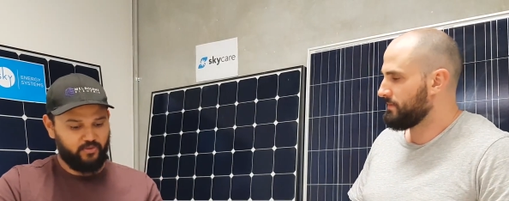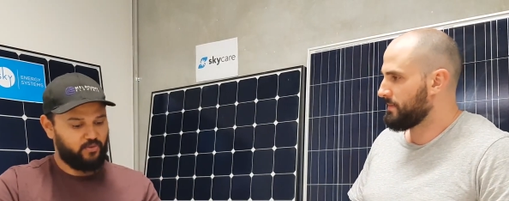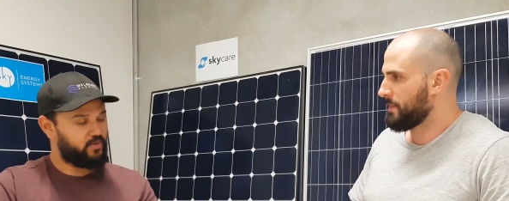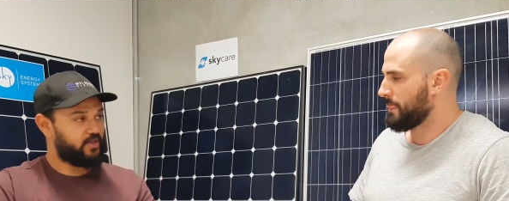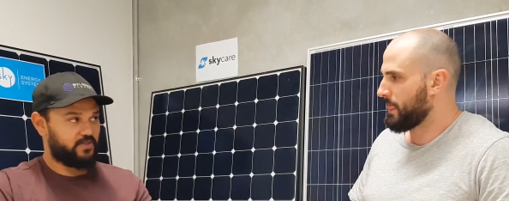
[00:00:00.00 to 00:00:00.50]

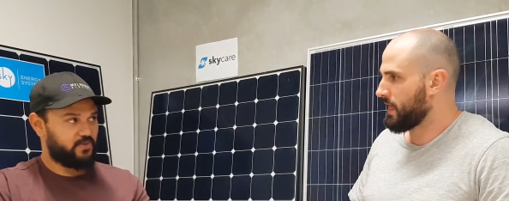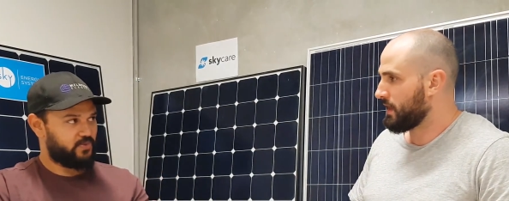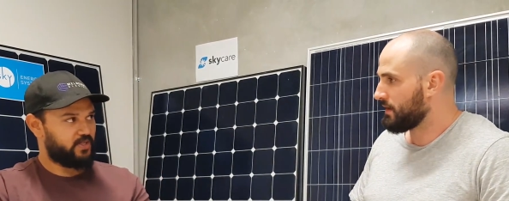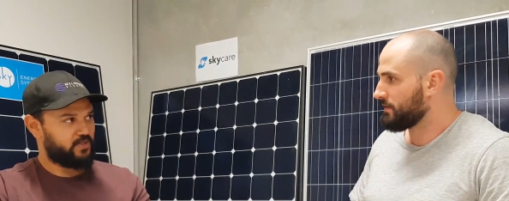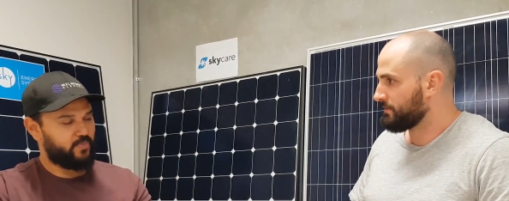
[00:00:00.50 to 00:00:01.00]
Speaker 1: yes, I'm
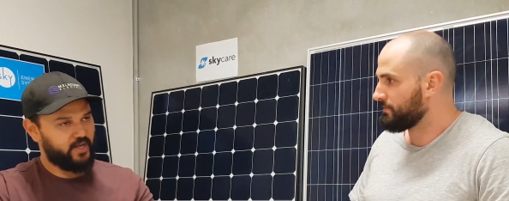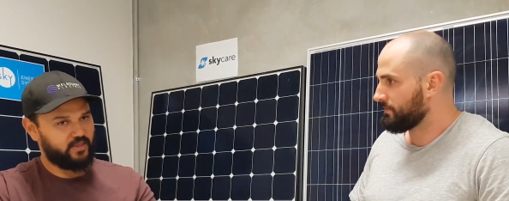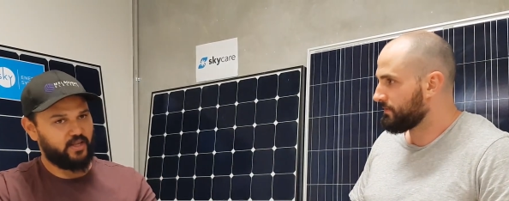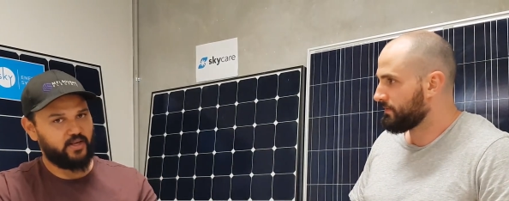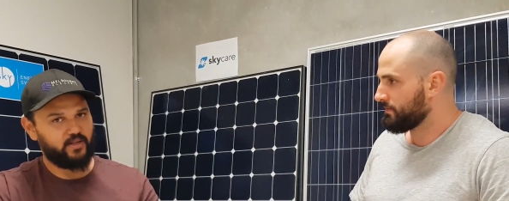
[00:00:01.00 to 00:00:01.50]
saying so. Back
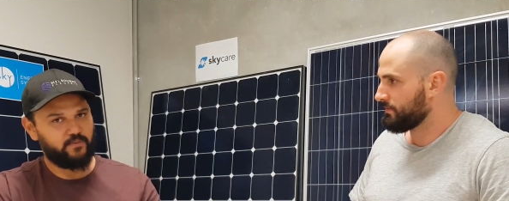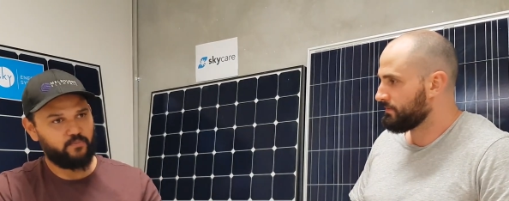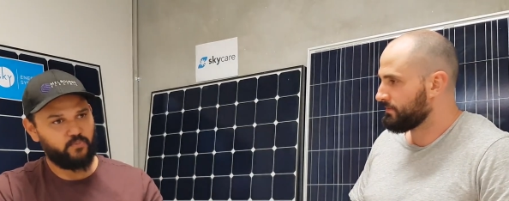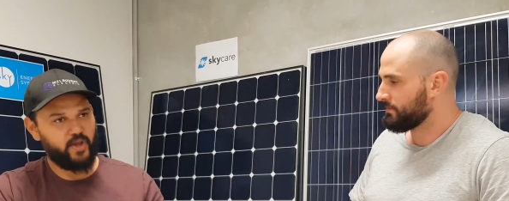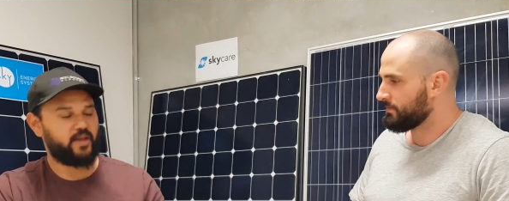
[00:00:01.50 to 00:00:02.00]
then,
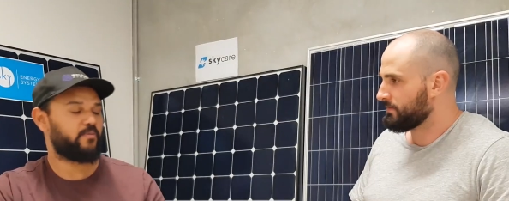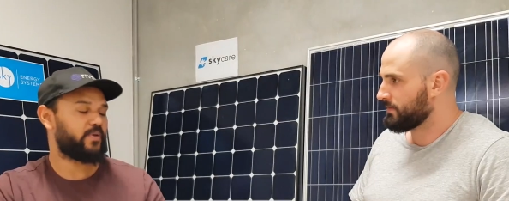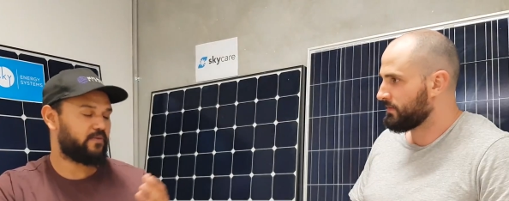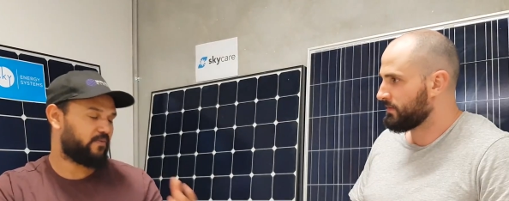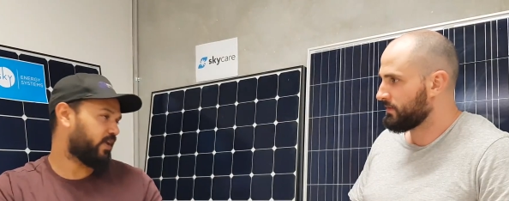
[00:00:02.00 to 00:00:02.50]
we had a
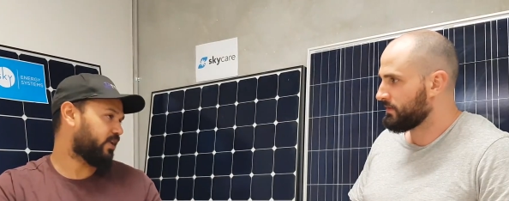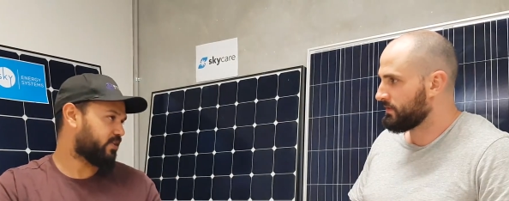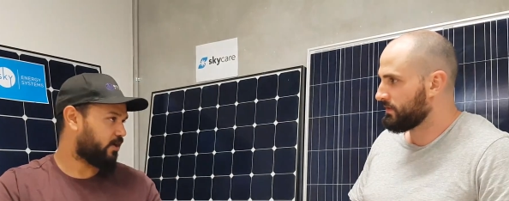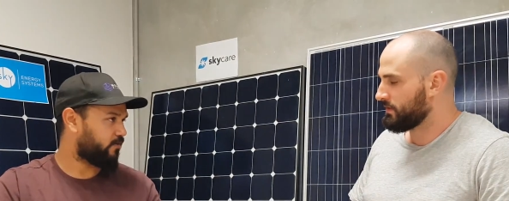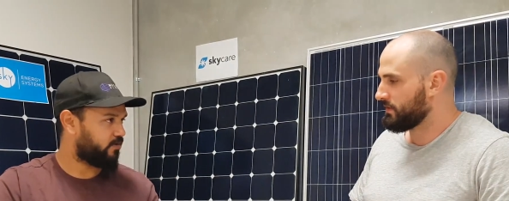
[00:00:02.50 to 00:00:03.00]
big feed-in
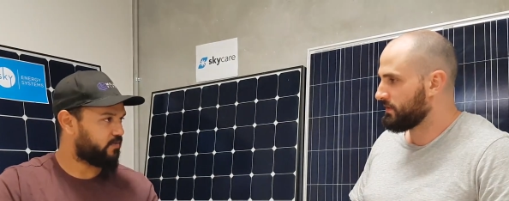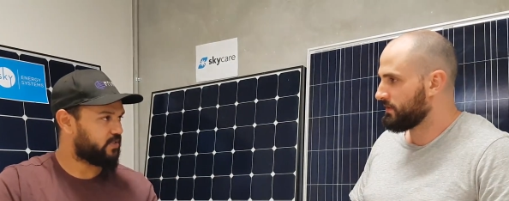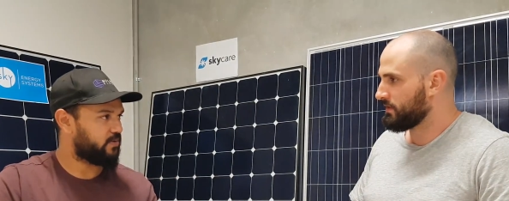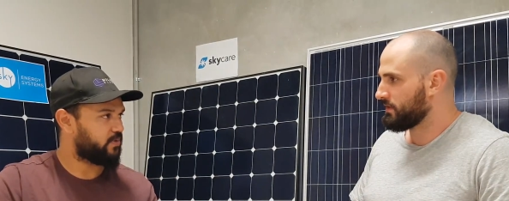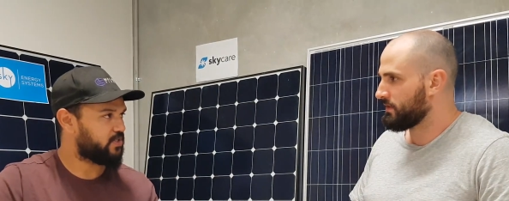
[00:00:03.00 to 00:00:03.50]
tariff,
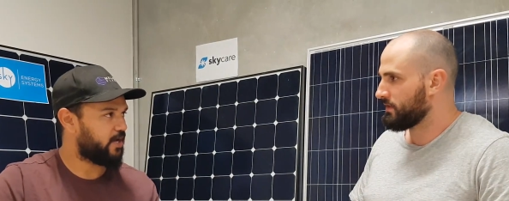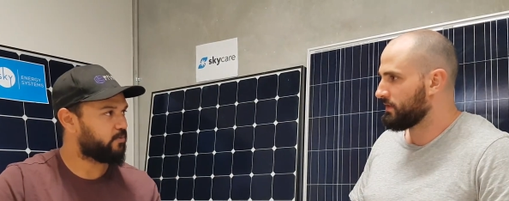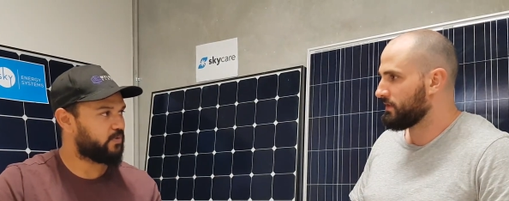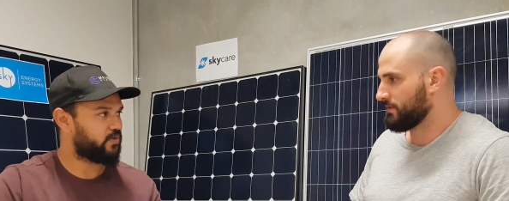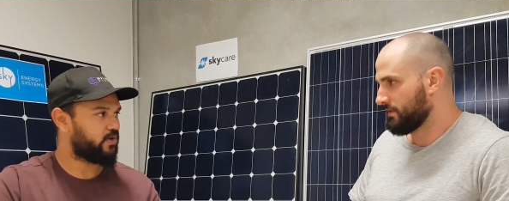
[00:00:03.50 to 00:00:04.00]
obviously, which
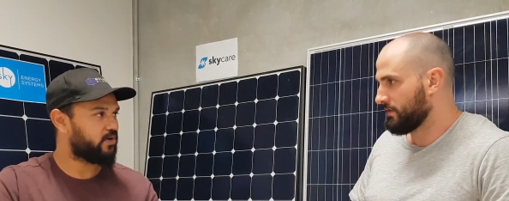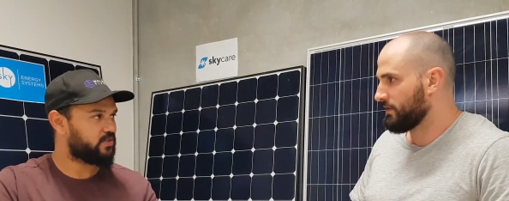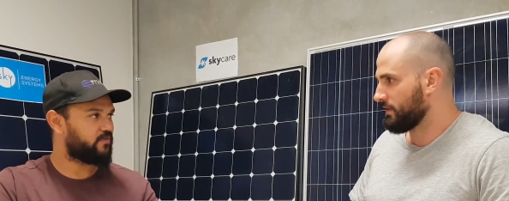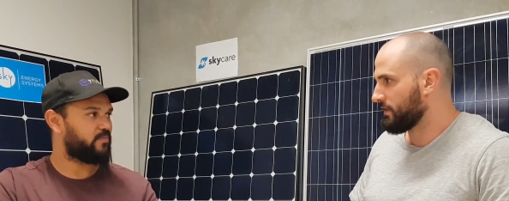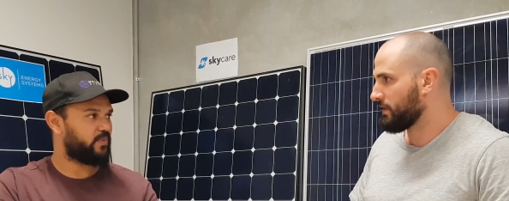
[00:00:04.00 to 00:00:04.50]
helped with the
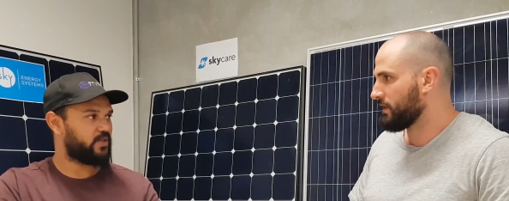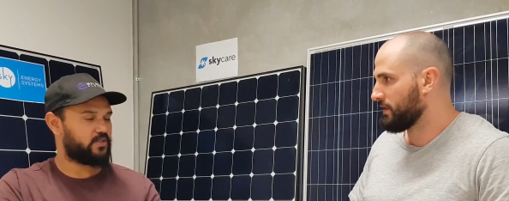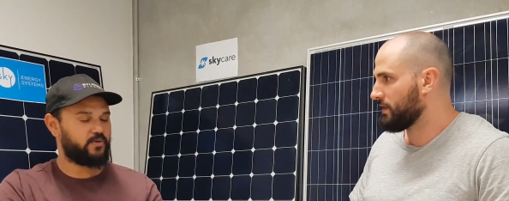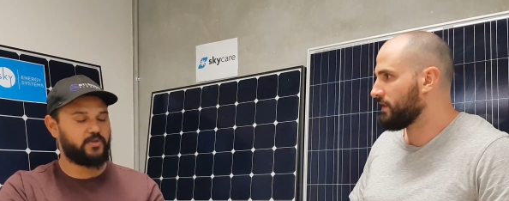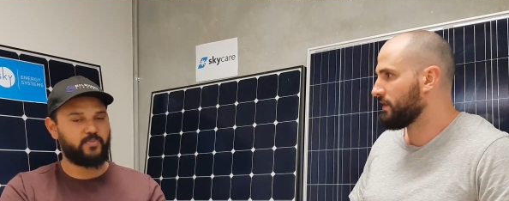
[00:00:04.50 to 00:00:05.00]
cost of them being
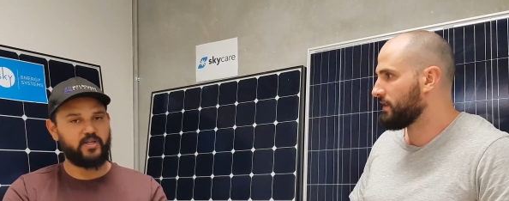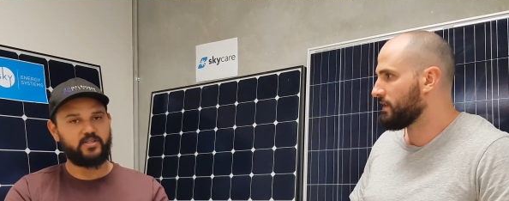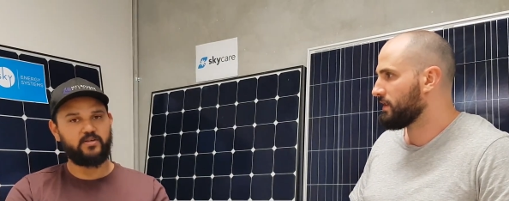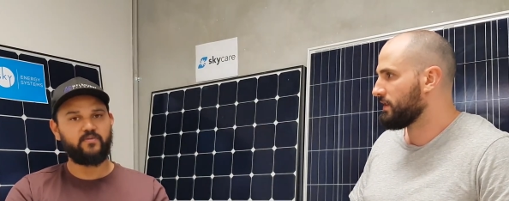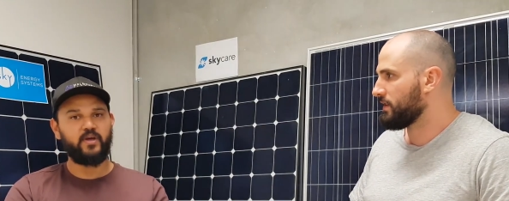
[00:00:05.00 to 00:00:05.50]
so
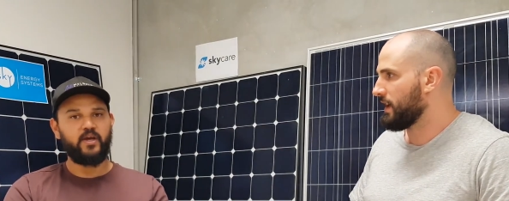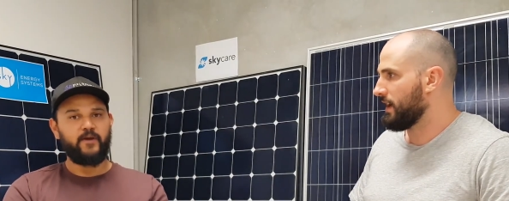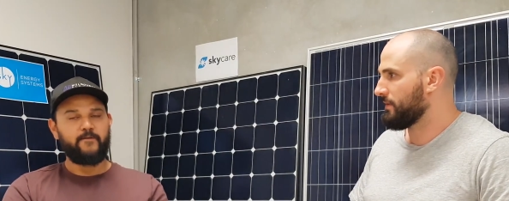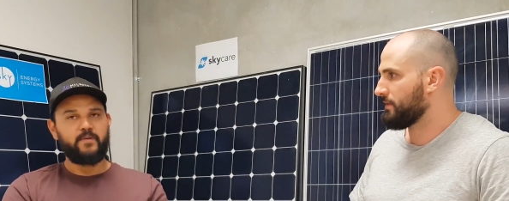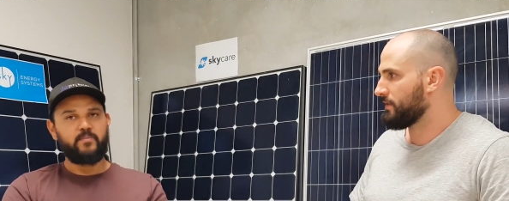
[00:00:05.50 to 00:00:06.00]
expensive. Yeah.